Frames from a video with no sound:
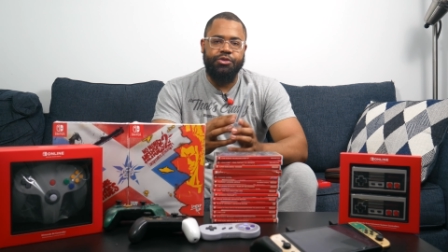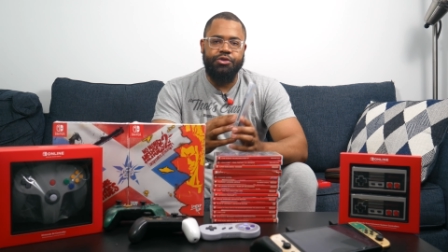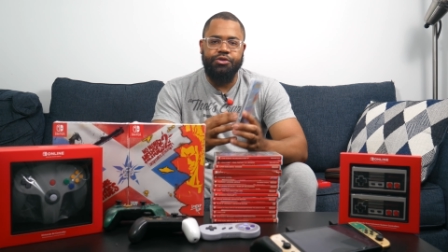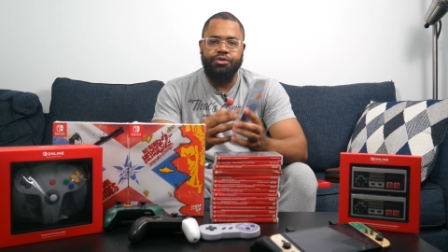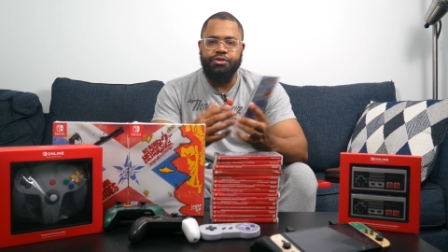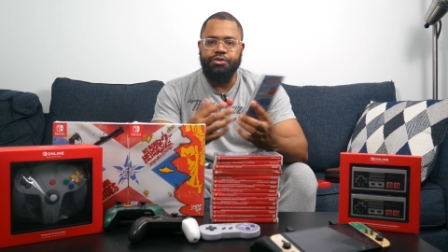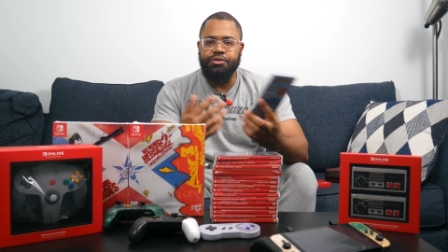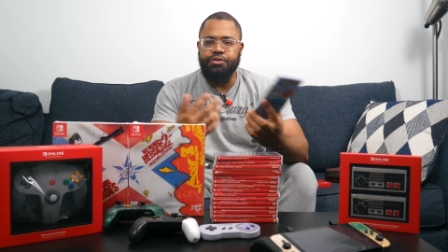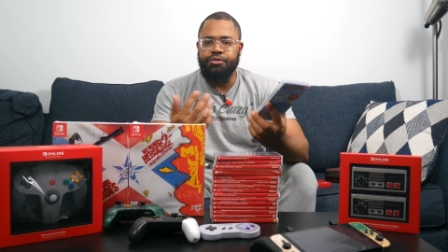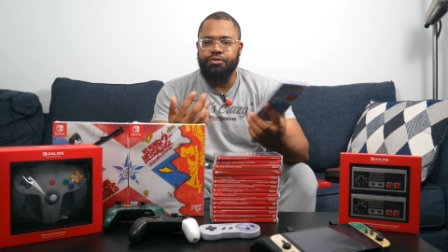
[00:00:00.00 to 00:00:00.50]

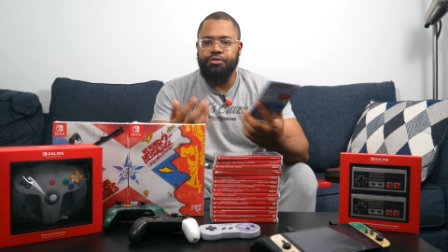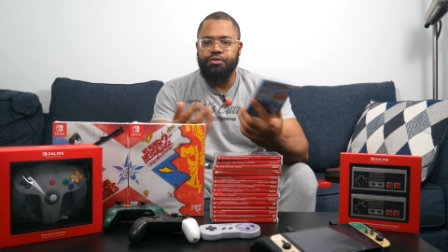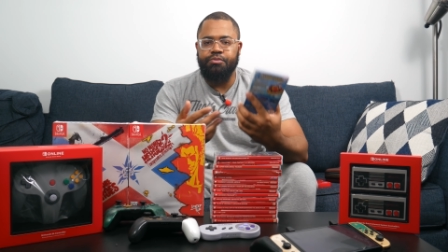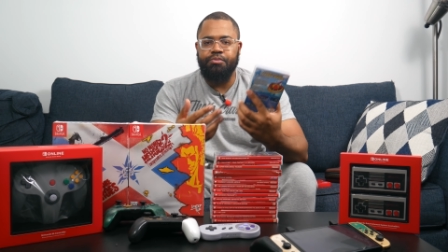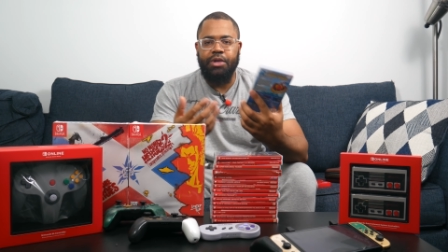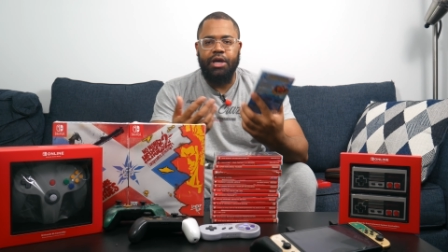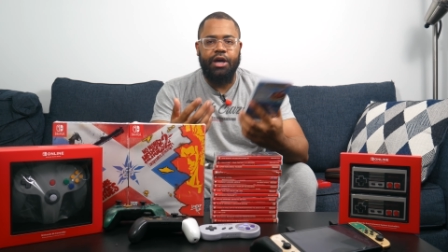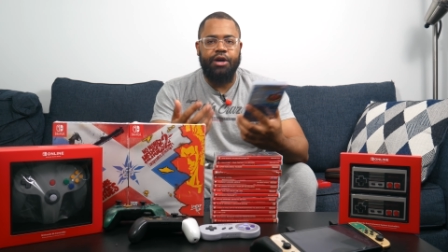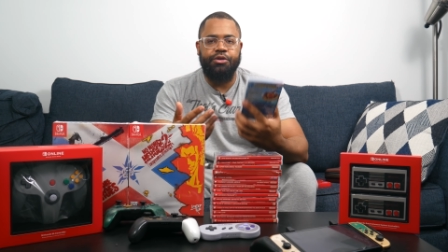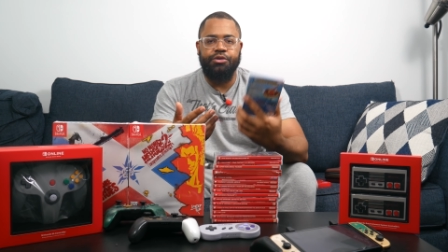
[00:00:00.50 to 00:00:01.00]
Emerald
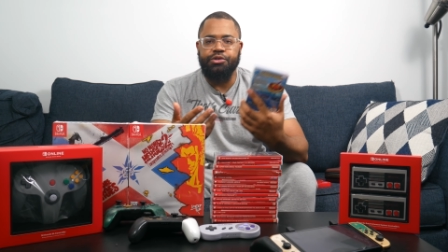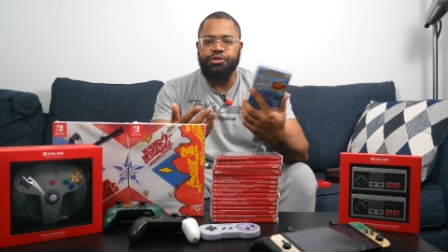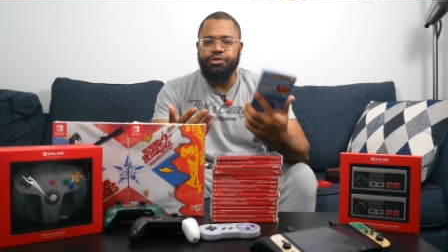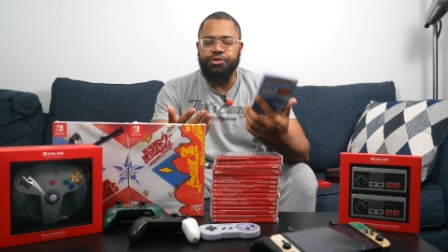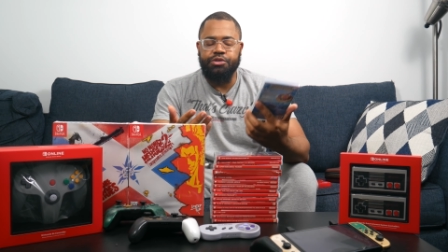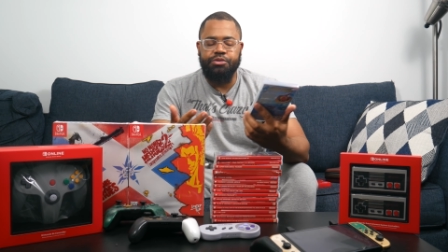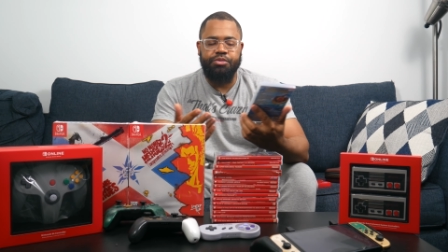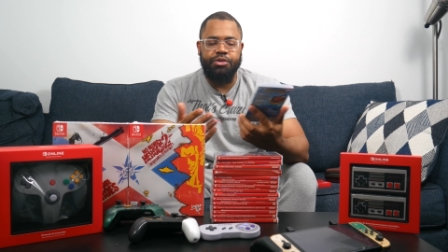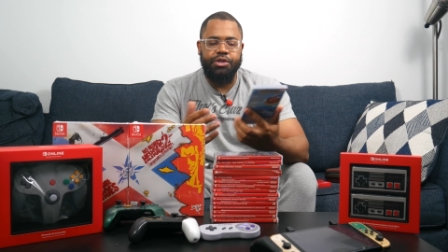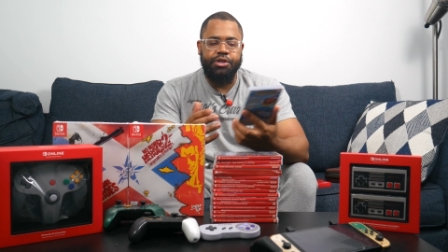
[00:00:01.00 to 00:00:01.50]

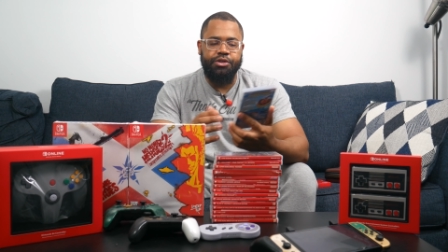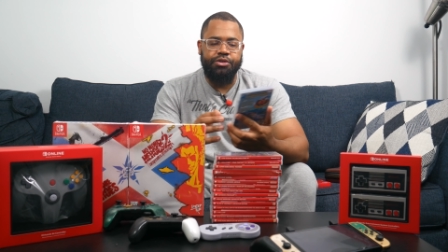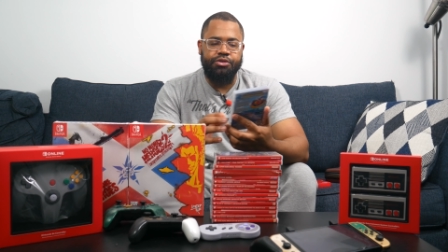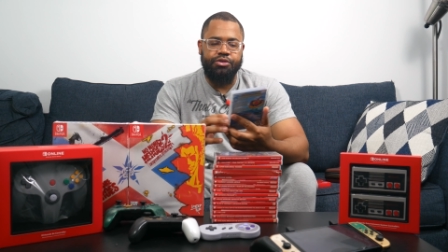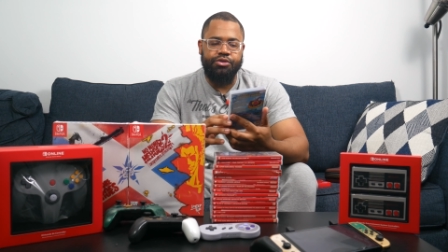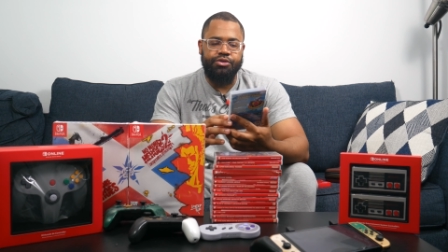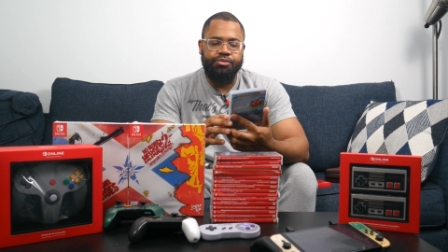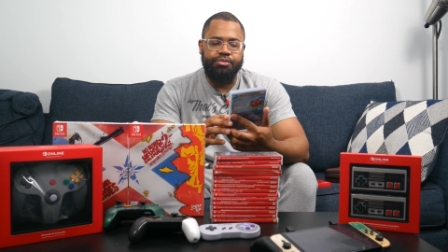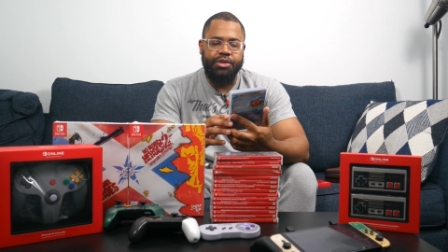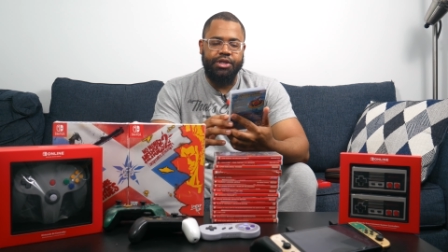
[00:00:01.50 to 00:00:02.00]
powers was pretty
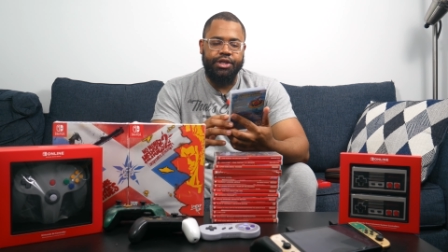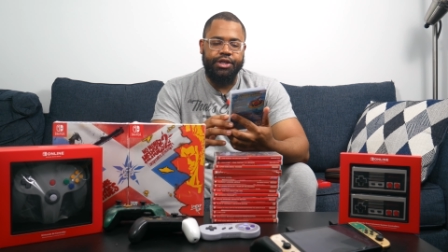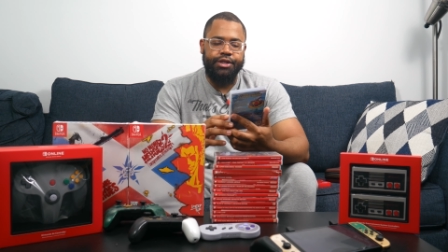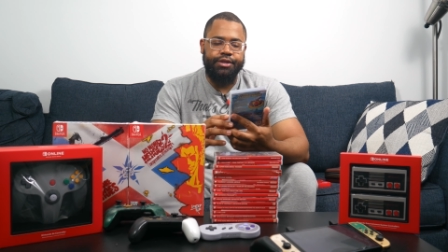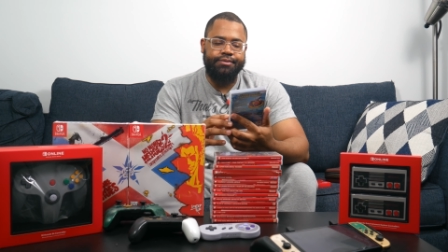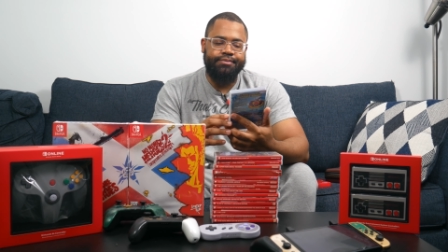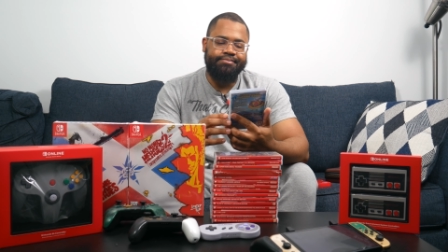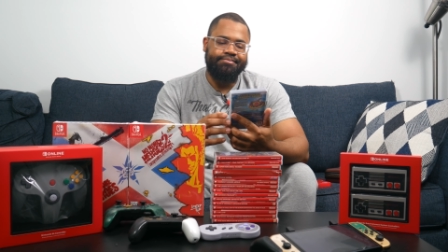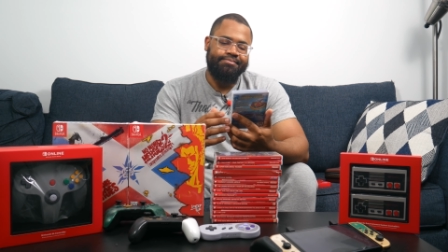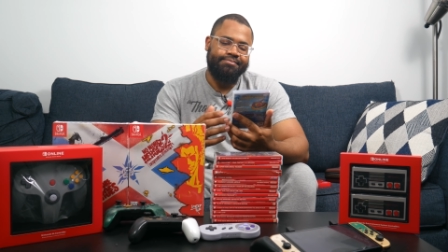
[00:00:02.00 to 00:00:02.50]
cool,
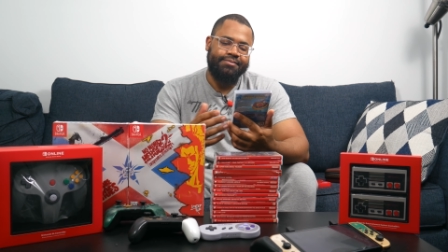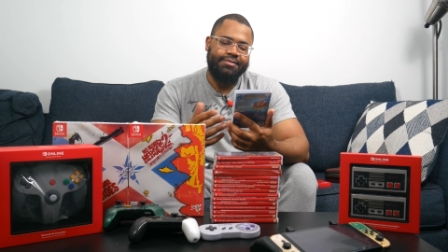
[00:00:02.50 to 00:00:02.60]
but